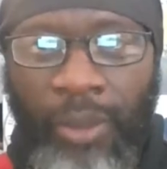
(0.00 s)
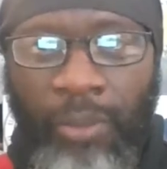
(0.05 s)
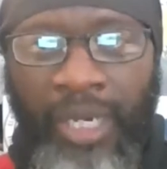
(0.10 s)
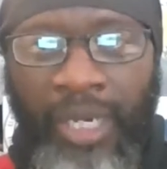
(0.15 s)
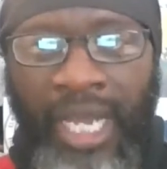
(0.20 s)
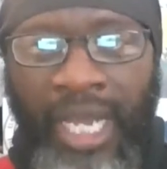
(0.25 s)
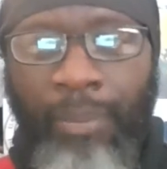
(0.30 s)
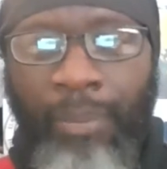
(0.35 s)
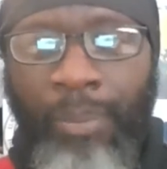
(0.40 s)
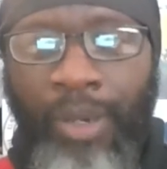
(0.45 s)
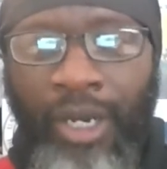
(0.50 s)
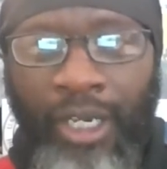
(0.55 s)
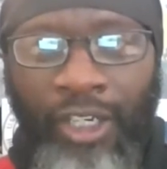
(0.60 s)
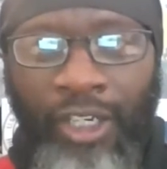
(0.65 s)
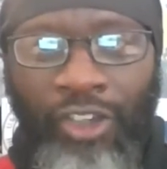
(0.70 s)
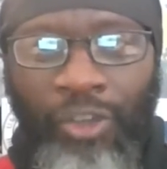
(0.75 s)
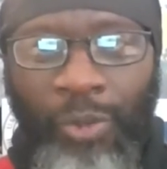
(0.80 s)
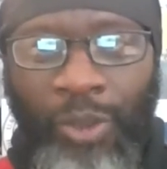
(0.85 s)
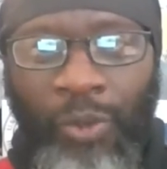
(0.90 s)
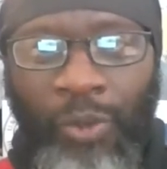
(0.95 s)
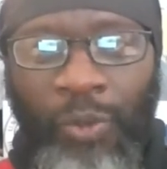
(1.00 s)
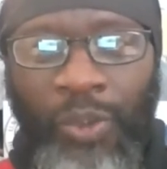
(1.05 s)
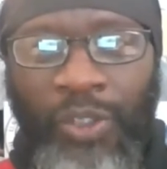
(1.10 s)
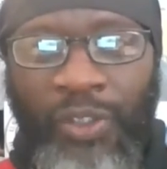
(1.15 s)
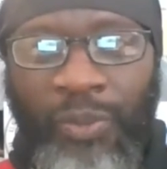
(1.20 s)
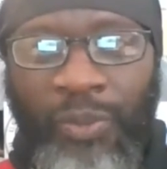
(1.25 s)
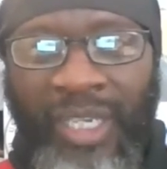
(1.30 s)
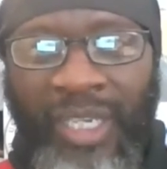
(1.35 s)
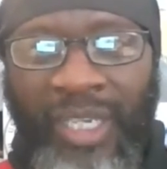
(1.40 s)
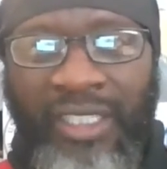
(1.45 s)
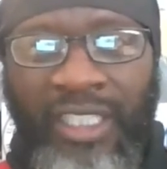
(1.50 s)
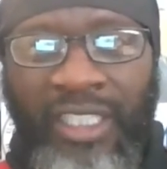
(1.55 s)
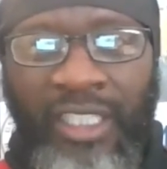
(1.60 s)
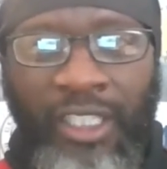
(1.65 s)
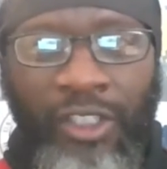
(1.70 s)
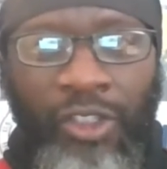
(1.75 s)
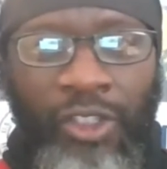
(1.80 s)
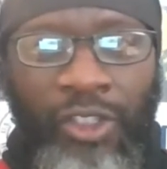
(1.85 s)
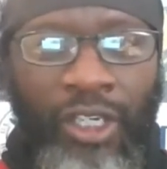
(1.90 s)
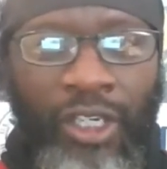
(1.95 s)
But our punishment was basically
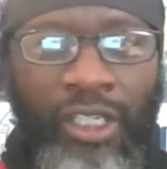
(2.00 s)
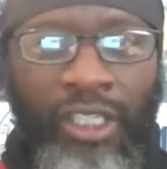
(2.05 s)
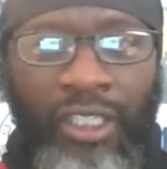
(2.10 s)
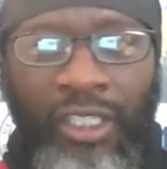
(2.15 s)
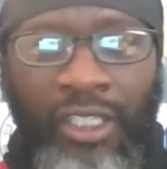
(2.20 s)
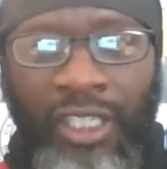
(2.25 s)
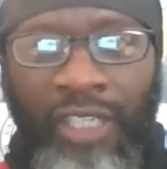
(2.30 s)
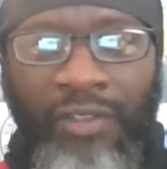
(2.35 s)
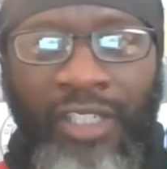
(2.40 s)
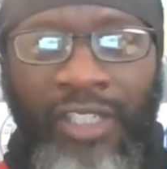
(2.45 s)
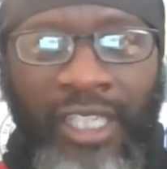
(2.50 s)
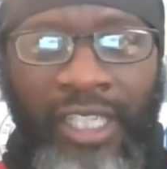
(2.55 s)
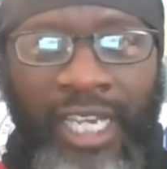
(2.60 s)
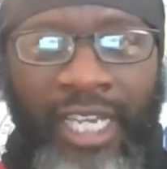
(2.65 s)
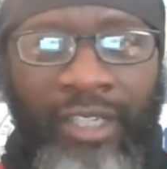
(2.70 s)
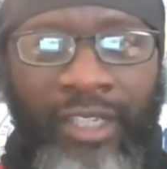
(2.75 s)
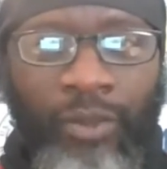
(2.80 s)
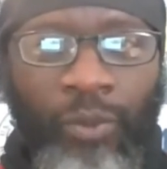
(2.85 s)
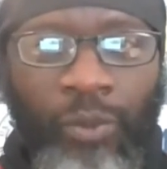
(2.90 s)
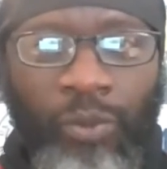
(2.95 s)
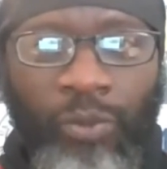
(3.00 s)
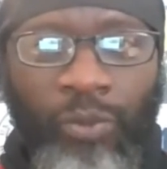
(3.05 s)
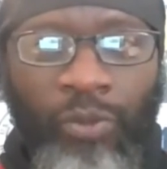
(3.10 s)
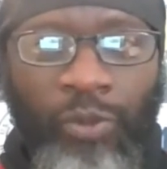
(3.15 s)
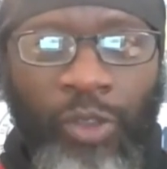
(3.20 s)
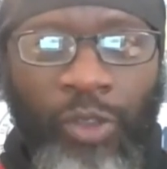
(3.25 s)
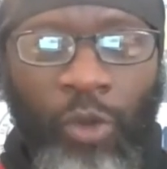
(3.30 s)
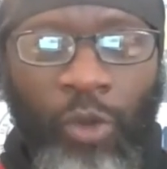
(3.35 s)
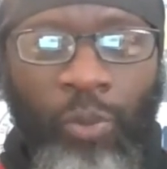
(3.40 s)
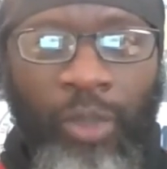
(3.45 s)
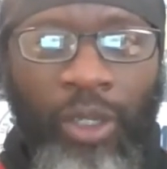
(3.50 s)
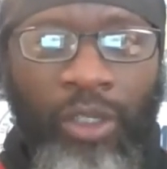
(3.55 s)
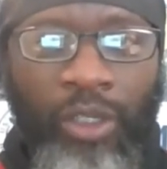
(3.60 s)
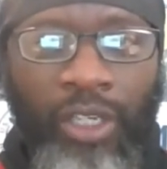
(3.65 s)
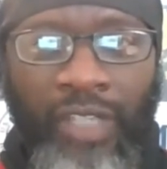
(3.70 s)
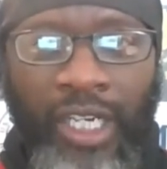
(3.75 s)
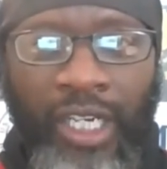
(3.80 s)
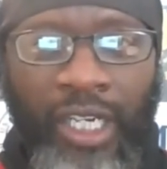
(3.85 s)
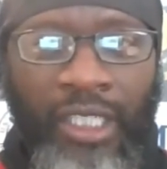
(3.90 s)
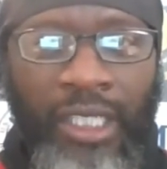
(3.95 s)
that you're not going to live in the land of milk
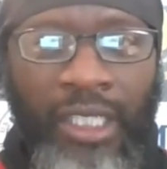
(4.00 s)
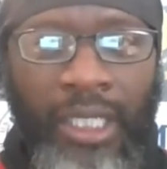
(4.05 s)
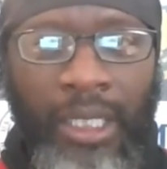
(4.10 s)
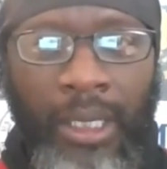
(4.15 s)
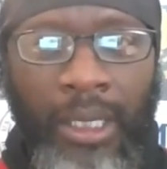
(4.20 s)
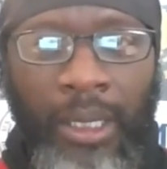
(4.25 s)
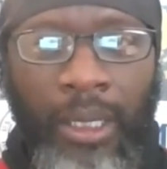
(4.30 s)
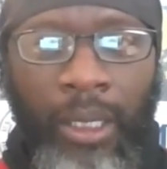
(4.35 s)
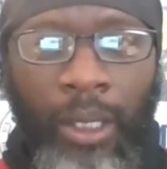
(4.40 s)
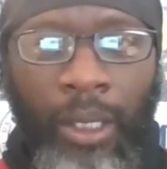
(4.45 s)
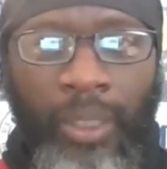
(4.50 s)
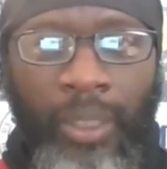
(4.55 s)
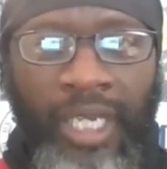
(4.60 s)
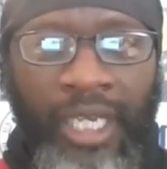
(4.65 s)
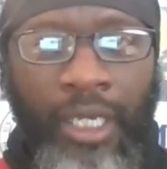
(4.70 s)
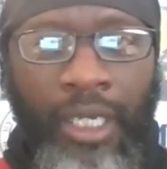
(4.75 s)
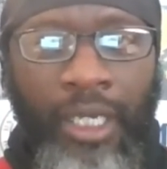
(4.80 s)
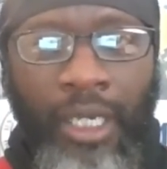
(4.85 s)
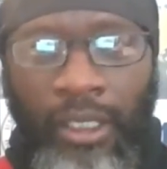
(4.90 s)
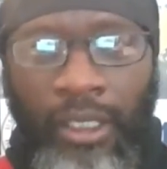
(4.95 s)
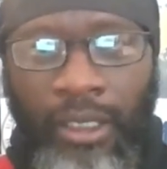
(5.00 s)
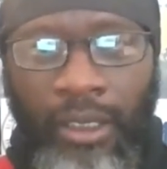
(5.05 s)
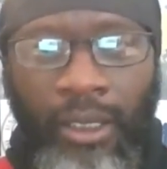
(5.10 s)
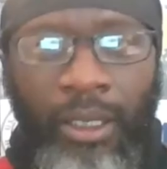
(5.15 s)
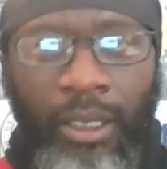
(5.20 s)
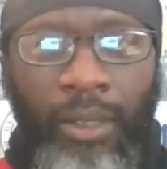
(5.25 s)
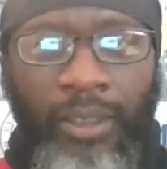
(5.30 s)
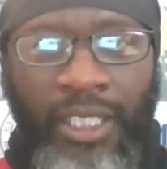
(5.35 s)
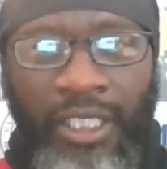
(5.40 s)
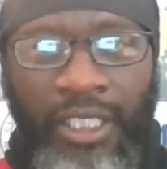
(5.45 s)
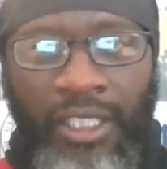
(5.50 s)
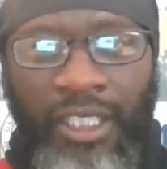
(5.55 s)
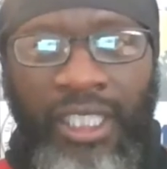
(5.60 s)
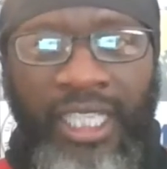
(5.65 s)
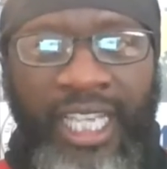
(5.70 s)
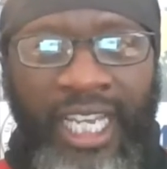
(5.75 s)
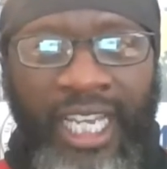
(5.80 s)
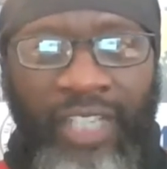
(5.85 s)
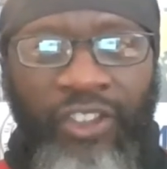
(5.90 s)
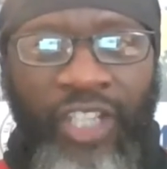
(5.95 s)
and honey, okay? You're going to go there, you're going
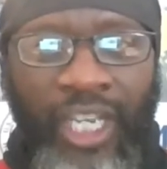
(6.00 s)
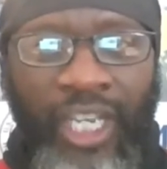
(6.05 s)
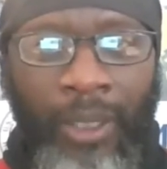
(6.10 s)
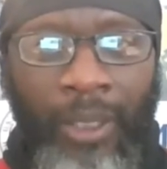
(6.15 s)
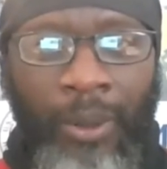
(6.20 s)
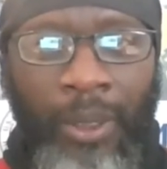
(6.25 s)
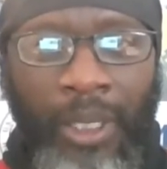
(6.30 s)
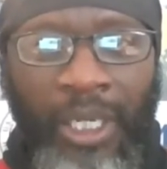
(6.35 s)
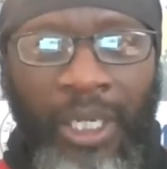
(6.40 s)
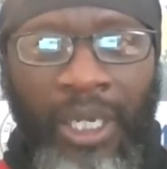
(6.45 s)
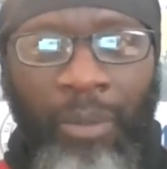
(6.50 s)
to catch hell.